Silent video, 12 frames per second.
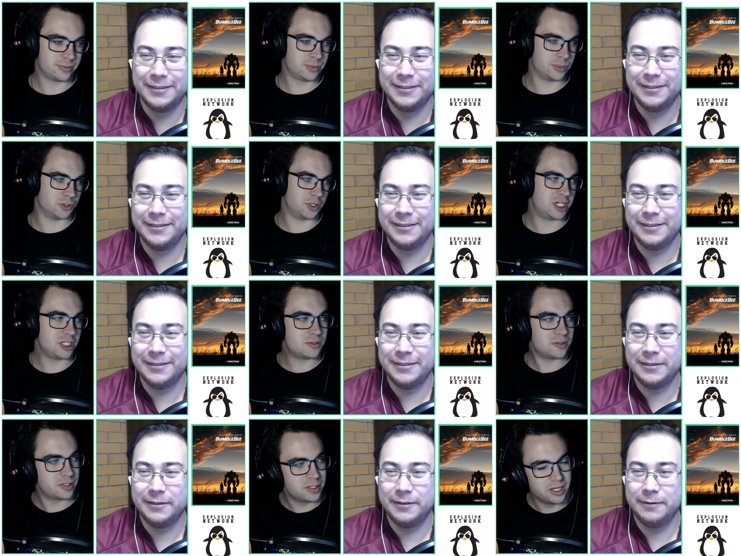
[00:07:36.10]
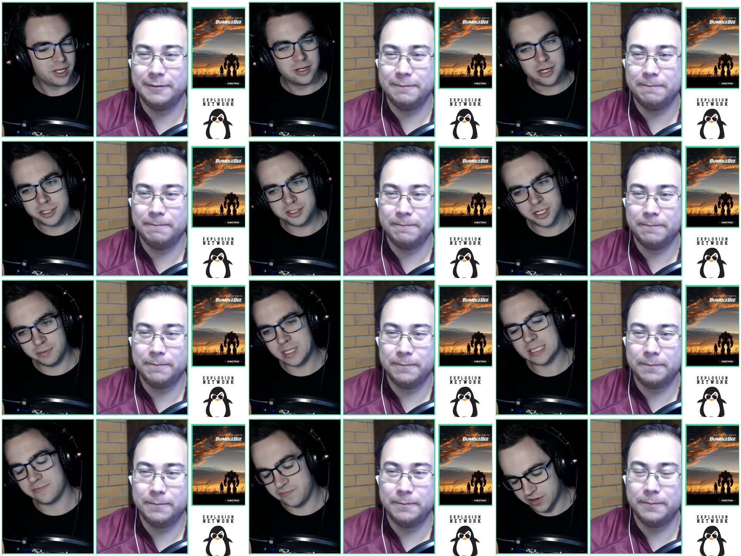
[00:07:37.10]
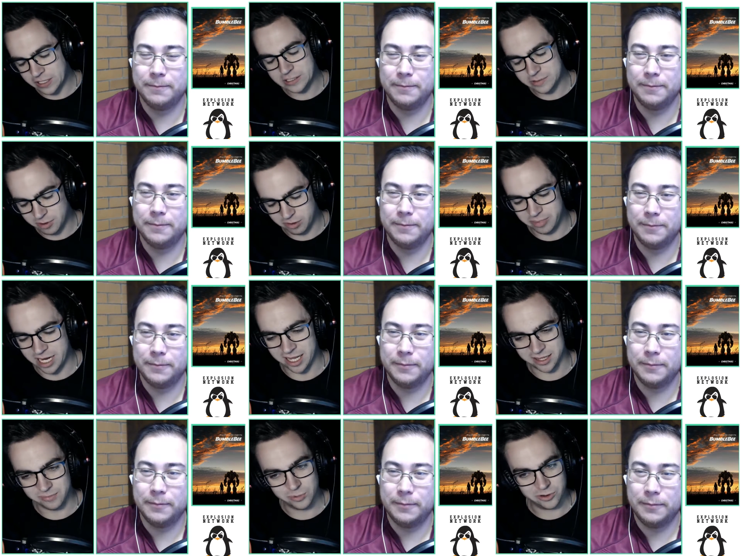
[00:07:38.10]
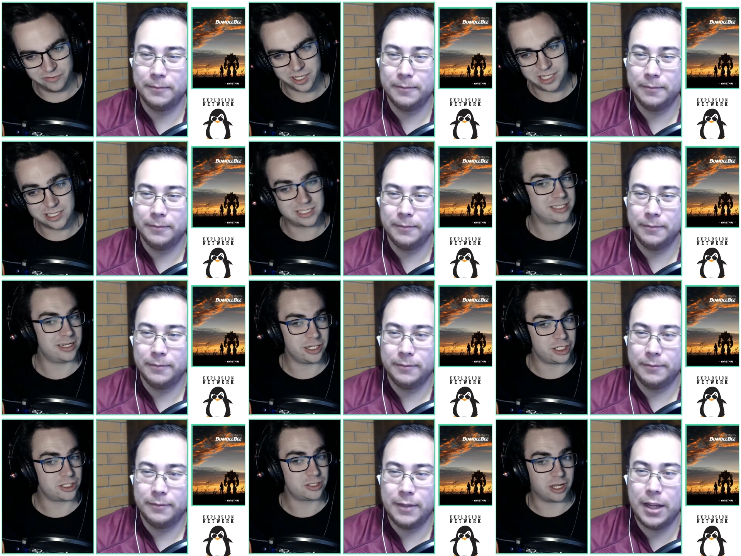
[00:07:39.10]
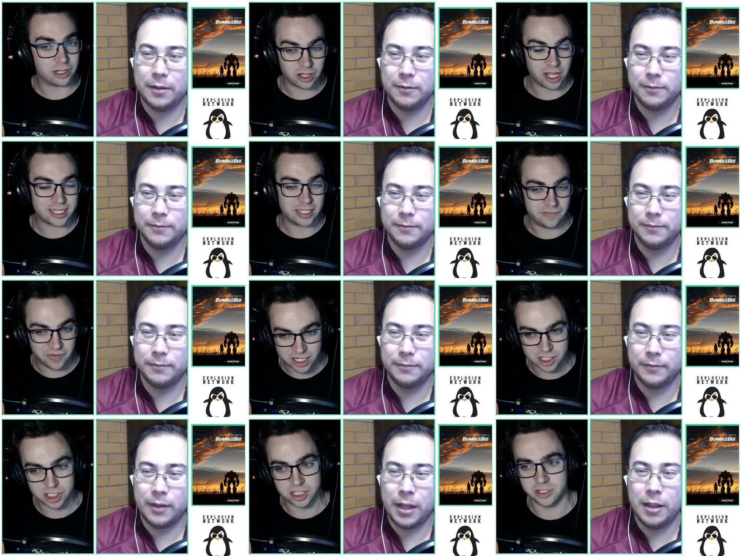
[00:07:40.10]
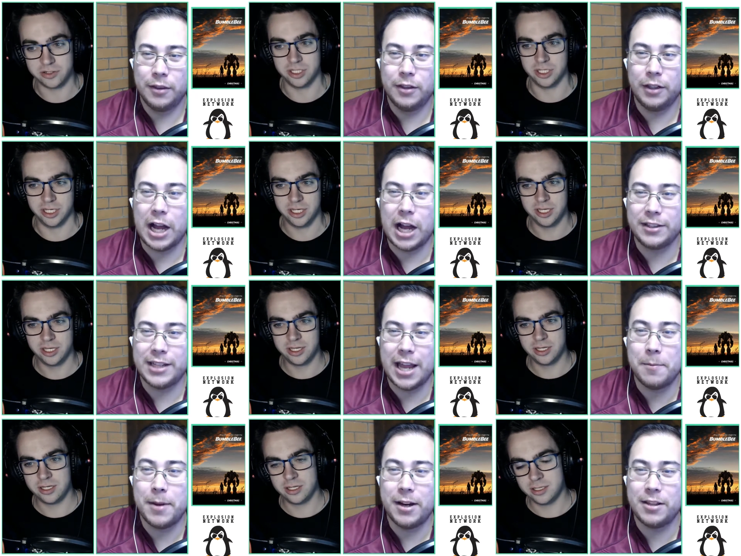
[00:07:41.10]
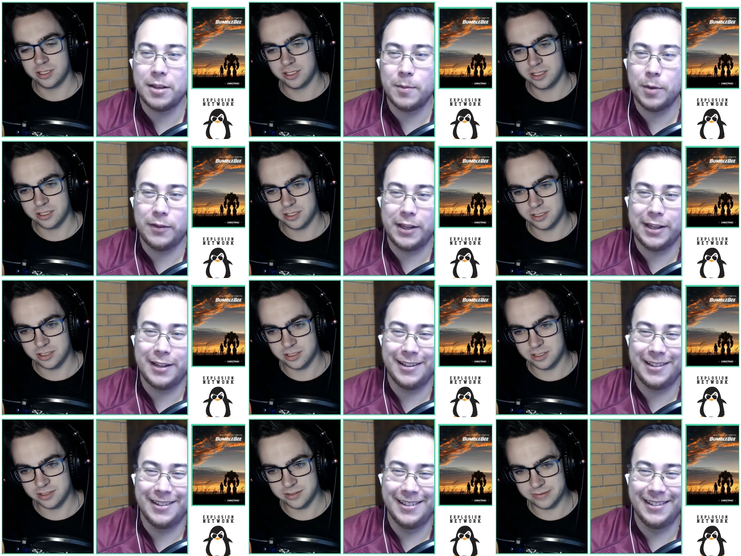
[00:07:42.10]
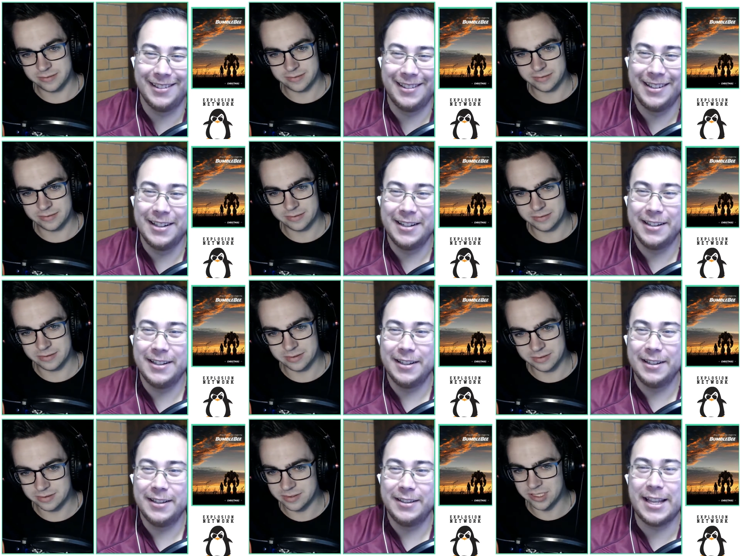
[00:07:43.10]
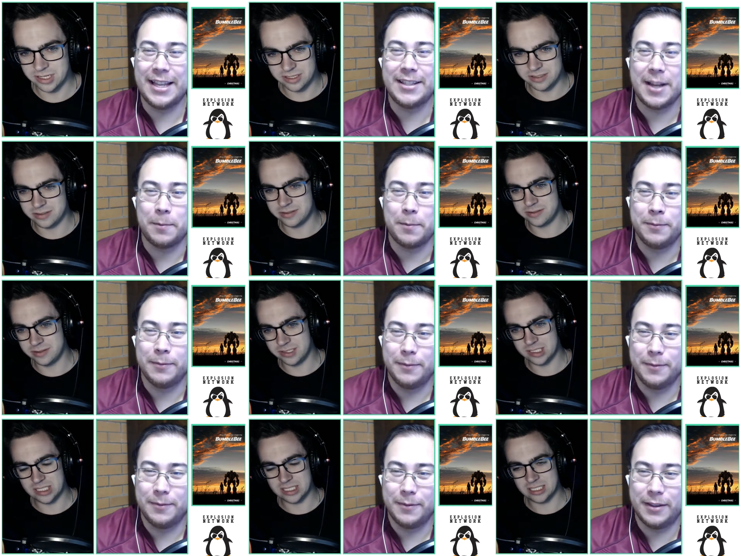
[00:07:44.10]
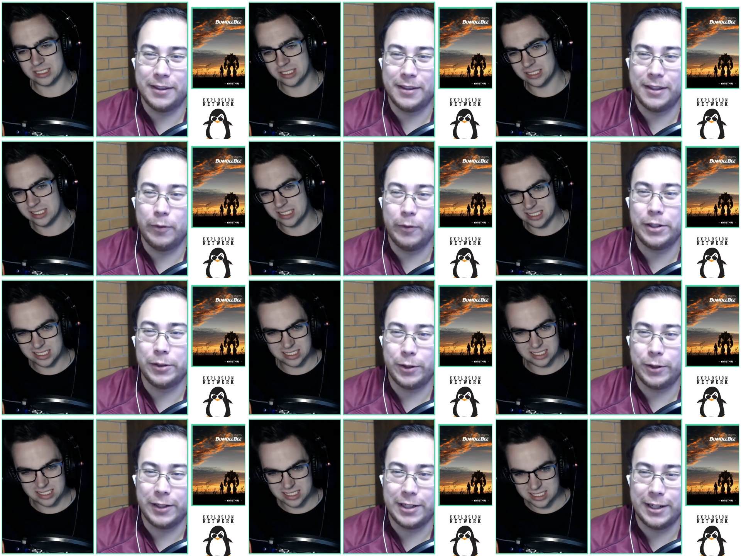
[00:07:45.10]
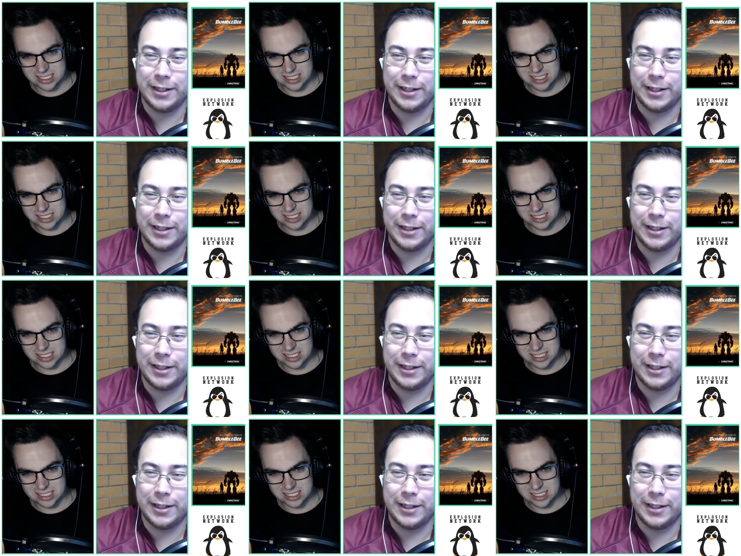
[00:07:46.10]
Speaker 1: No, I just hope that's a very small part of the movie, because I
Speaker 2: like the adventure and the last 10 minutes of the movie sets up the original trilogy.